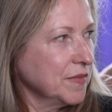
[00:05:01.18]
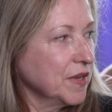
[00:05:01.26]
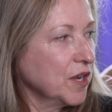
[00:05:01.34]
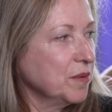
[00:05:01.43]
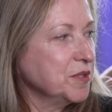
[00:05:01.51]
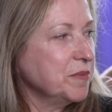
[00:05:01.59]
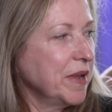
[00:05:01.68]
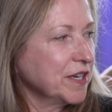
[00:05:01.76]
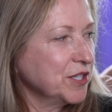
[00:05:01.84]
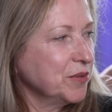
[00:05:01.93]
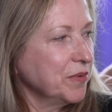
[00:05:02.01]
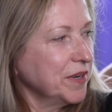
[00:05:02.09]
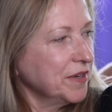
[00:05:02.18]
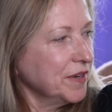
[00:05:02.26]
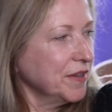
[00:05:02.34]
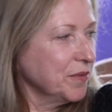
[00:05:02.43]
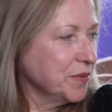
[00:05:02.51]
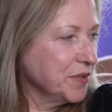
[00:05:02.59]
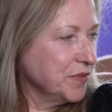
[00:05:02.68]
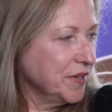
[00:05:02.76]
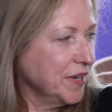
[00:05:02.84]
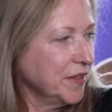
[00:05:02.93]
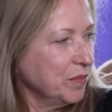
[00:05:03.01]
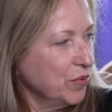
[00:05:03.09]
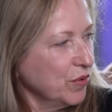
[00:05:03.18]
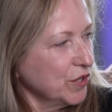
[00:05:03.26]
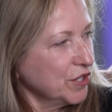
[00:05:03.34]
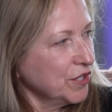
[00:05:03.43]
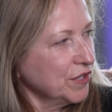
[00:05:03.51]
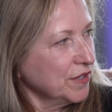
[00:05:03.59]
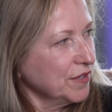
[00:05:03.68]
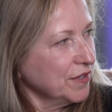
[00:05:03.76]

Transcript: It comes back to what was written on the porch.